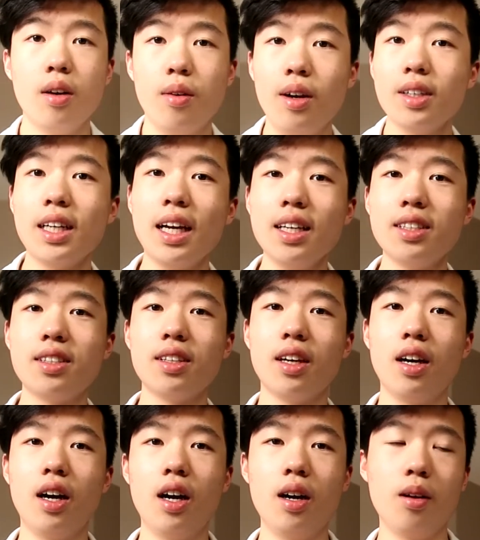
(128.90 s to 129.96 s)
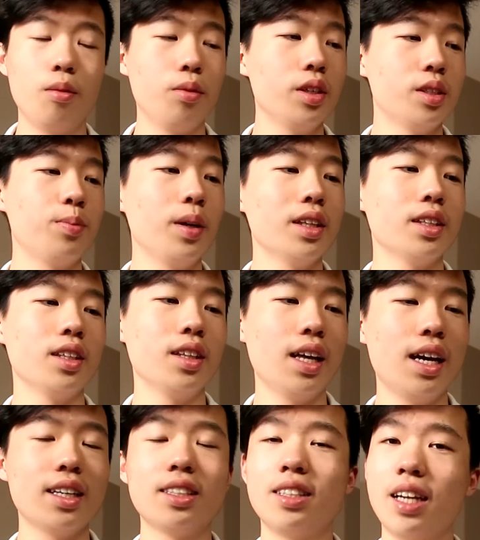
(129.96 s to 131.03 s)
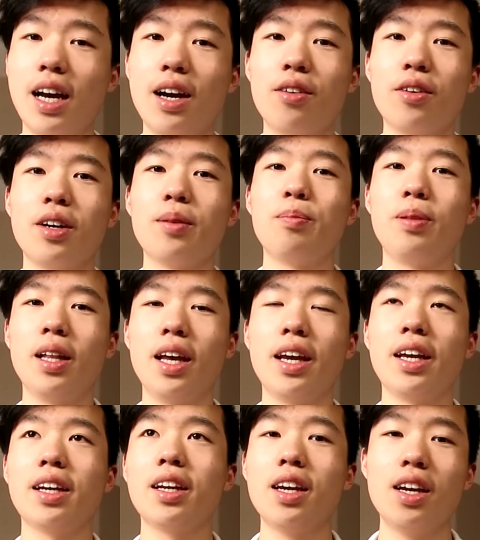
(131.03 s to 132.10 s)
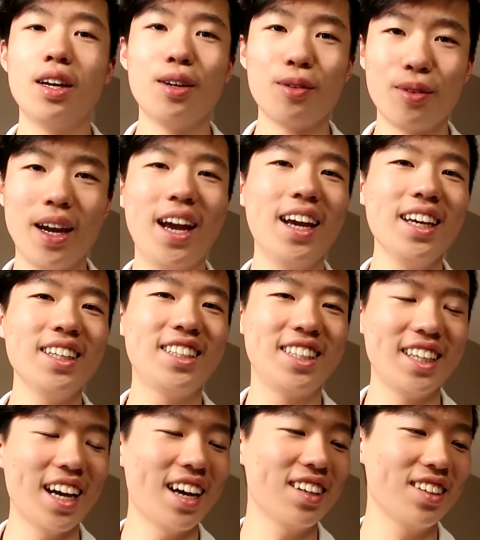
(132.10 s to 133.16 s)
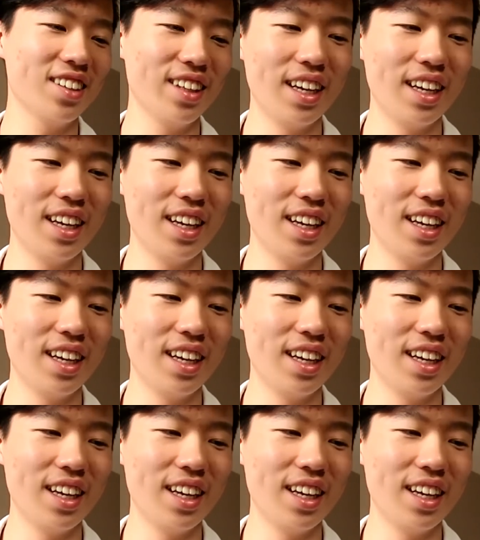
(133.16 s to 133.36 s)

Well guys, uh, we spent the last hour playing Raid Shadow